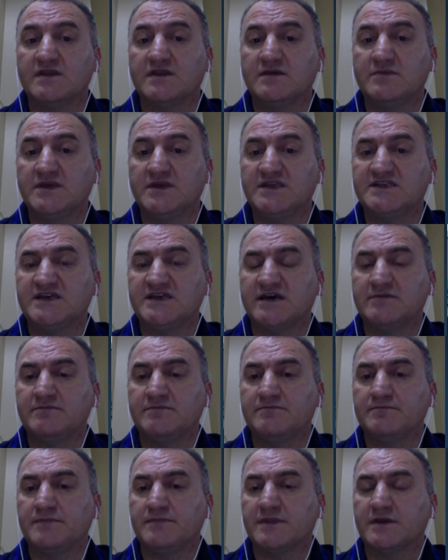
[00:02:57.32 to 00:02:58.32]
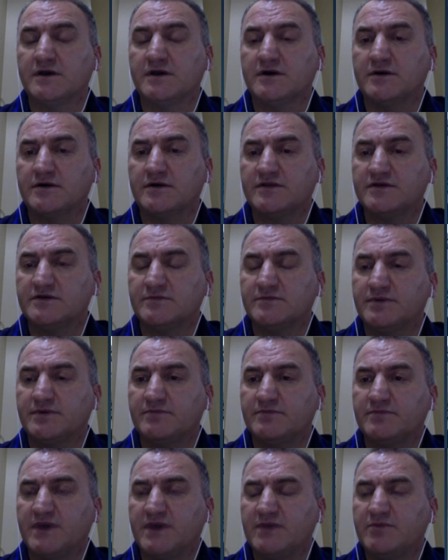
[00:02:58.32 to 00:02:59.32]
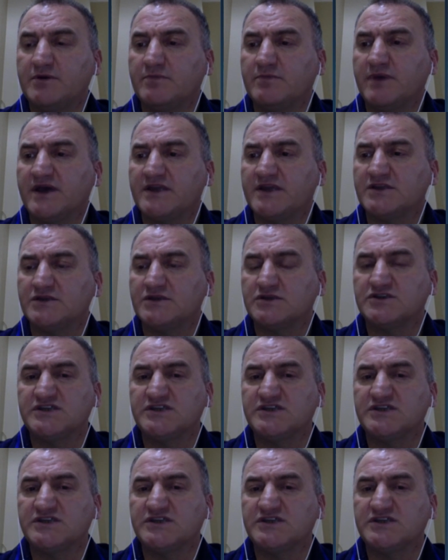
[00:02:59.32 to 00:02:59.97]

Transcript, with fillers: In the meantime, the paper by